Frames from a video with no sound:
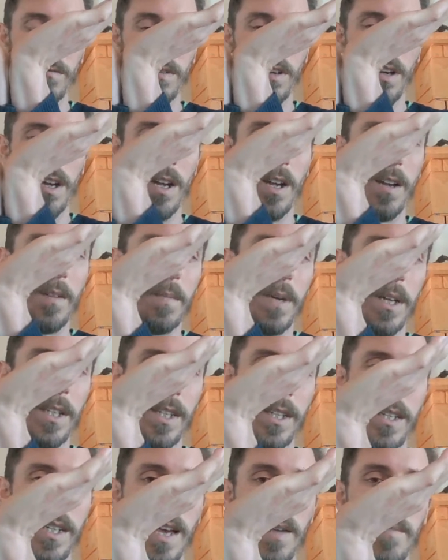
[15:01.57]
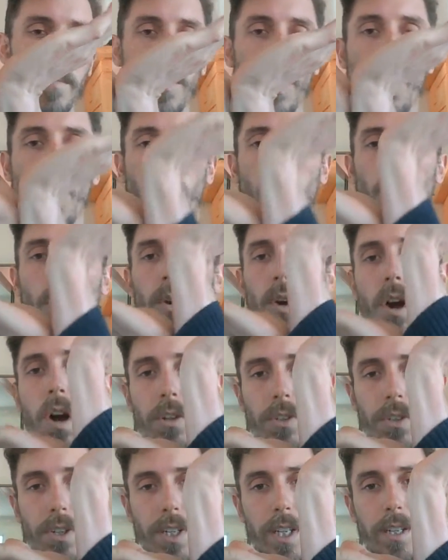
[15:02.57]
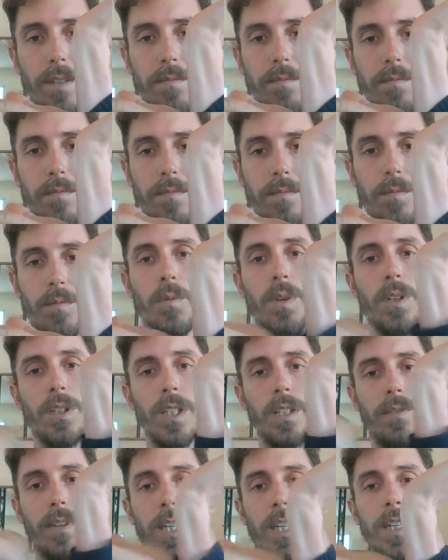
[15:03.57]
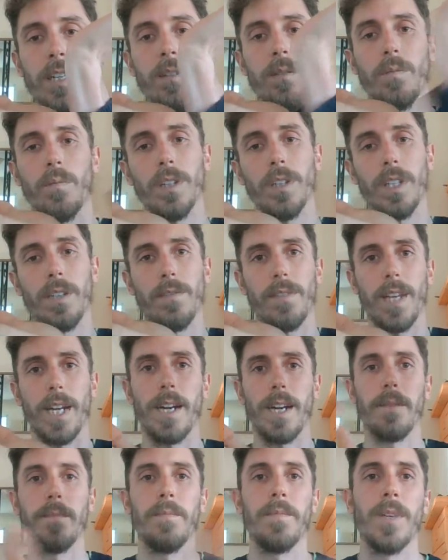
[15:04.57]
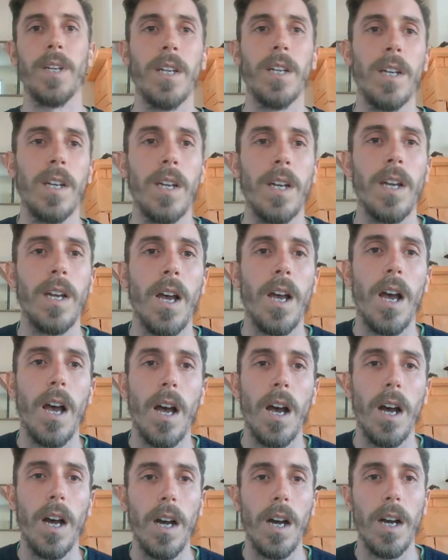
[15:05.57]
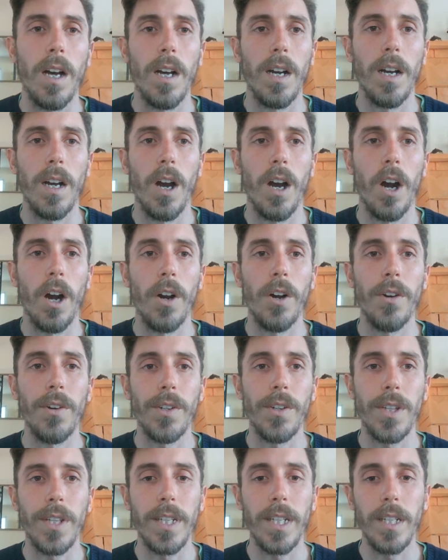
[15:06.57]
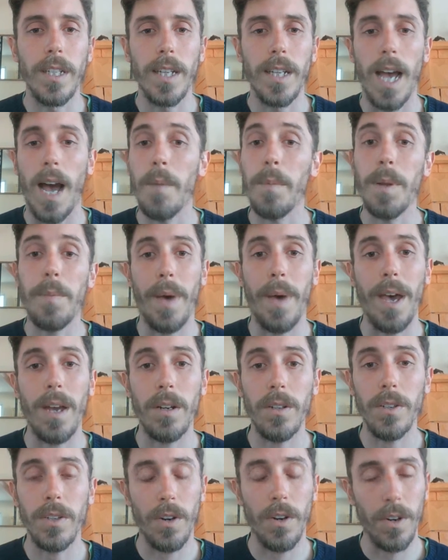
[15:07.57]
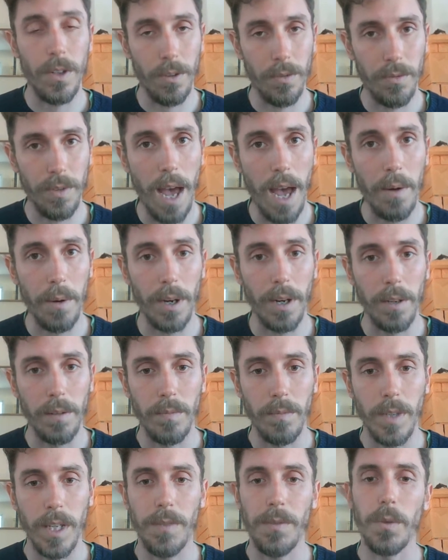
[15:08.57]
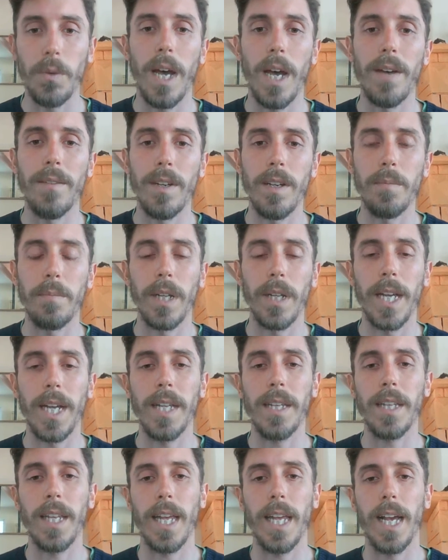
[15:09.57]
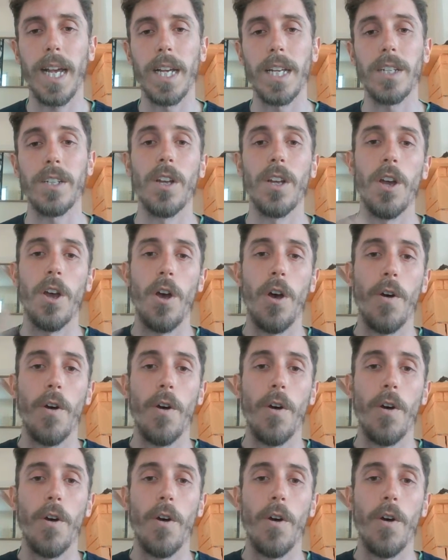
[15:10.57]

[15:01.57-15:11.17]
on the stem, or alternate. One leaf here, one leaf there. How many petals are on the flower? If you have a plant that has